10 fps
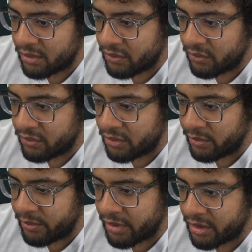A
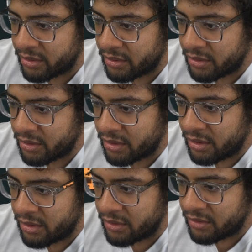little bit bigger.
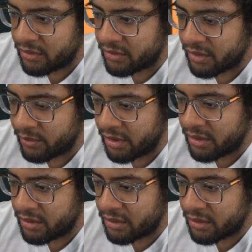Jump in.